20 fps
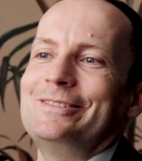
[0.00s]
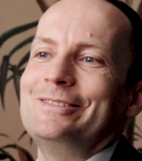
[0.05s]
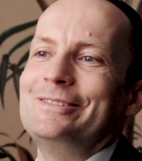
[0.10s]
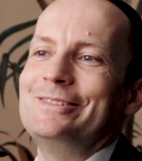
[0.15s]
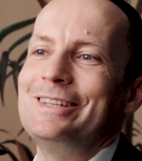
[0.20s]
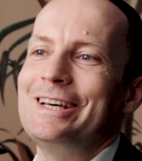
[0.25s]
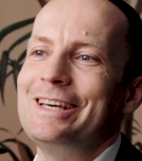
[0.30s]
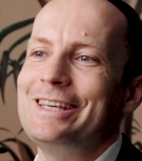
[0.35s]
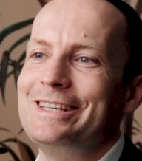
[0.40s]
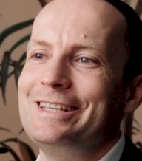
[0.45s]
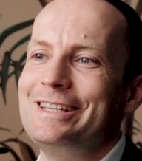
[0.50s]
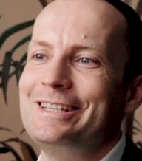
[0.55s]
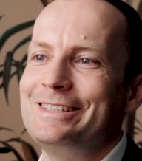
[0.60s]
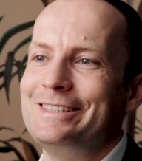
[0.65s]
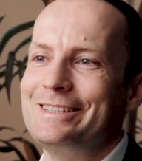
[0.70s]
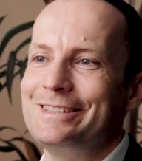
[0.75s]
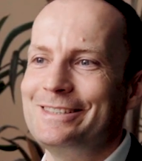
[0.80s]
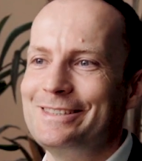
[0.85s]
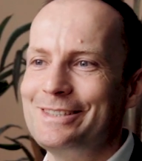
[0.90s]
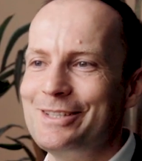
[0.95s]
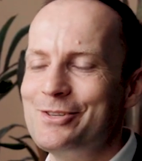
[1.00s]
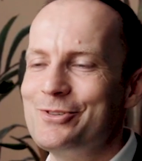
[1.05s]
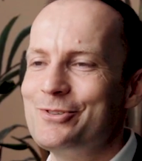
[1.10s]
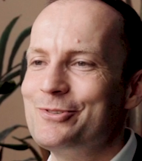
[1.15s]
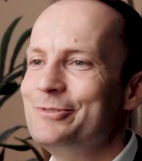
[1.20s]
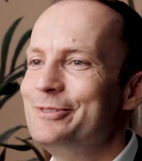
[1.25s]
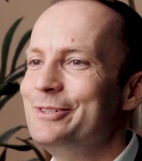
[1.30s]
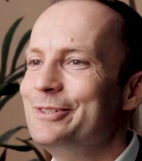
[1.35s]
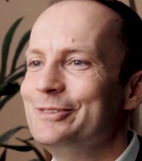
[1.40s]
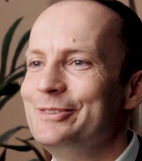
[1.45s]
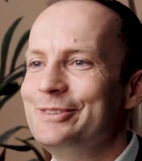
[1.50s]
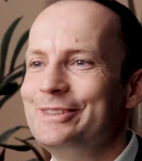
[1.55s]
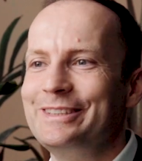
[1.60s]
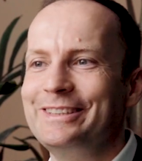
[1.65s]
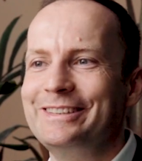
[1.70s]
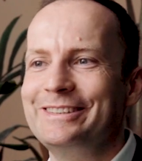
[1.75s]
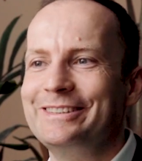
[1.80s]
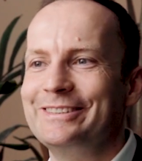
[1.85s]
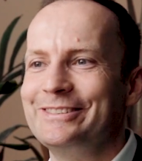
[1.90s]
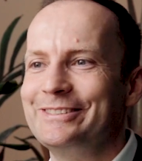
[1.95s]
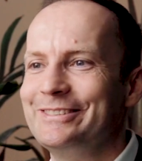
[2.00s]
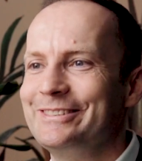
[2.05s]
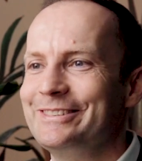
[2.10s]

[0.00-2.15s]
to like it, and I shall continue.